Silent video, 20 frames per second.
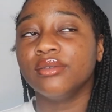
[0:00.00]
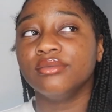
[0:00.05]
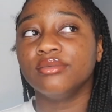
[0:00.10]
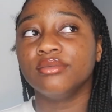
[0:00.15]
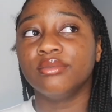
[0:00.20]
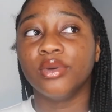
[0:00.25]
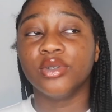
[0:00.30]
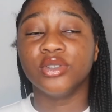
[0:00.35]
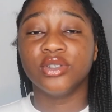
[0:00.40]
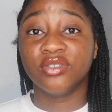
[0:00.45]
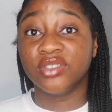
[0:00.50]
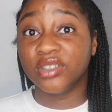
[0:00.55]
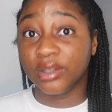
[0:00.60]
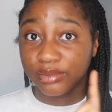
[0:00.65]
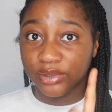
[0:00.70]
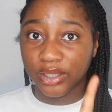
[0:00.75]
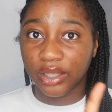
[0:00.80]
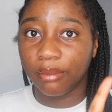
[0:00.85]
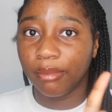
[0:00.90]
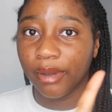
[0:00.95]
because obviously I'm
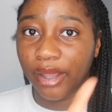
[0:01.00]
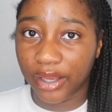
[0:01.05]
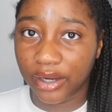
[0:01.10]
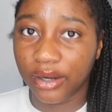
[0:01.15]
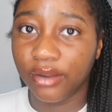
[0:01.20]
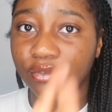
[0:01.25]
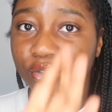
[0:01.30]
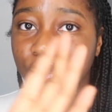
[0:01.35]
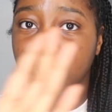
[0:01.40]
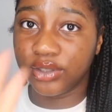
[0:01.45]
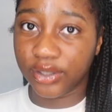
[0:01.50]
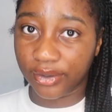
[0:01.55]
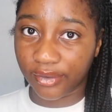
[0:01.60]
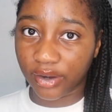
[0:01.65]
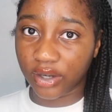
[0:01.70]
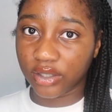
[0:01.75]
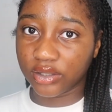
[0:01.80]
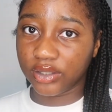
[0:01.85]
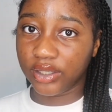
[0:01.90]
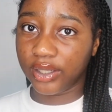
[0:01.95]
taking my A-level
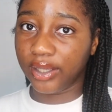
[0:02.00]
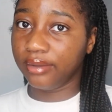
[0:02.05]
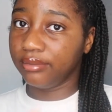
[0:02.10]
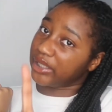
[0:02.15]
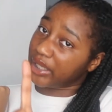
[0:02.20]
seriously,